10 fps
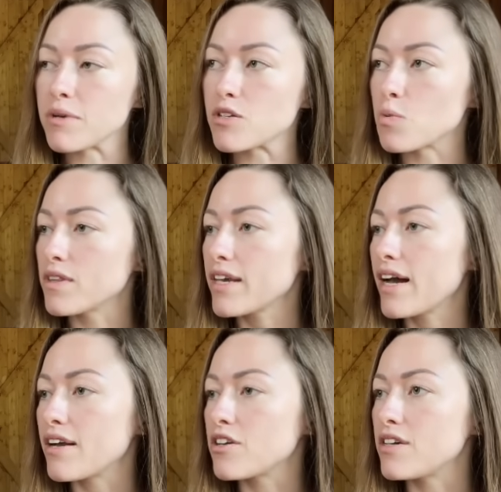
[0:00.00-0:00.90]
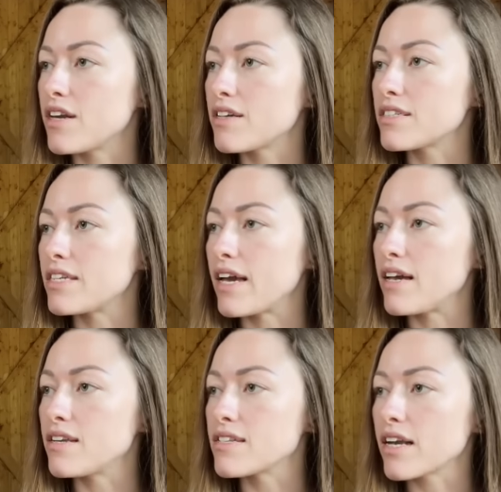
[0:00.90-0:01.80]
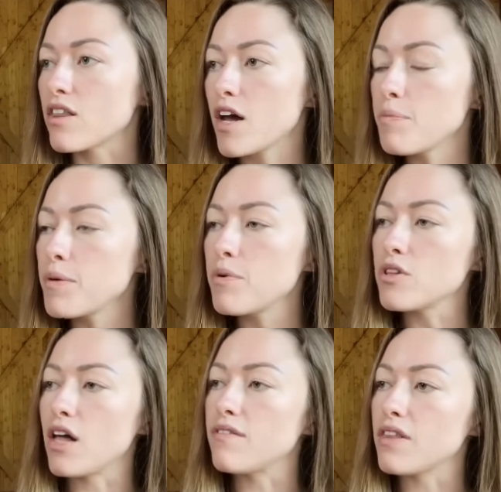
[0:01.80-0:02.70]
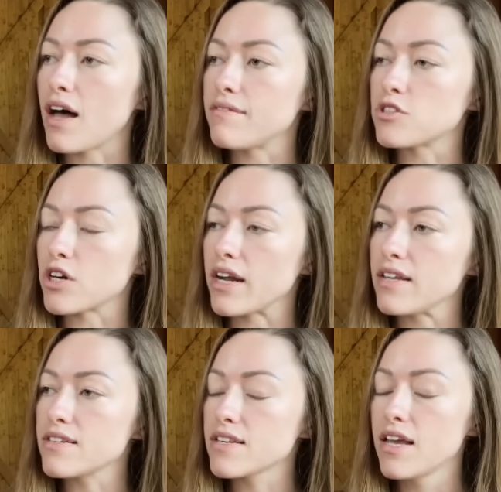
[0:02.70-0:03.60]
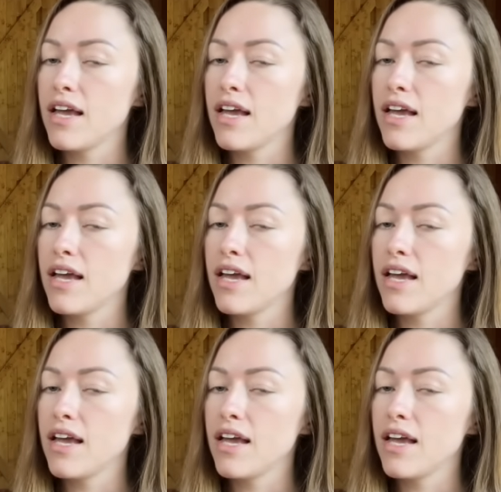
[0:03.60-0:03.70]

Because one thing I could not stand is, like, a lot of people love live trades